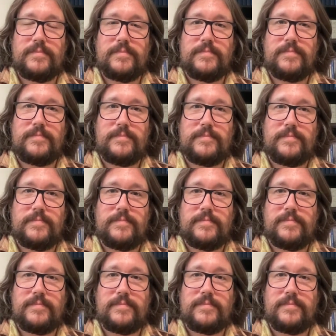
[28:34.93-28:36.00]

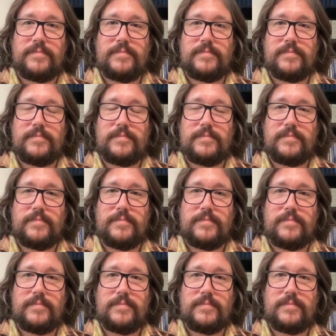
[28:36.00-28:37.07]

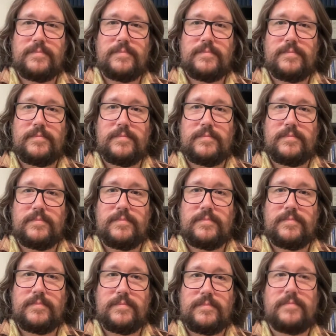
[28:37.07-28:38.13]

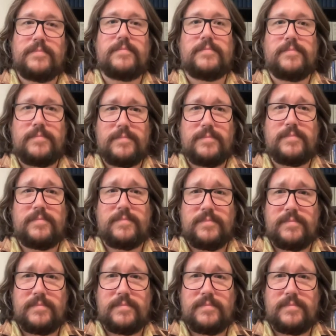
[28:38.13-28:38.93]
This person isn't speaking.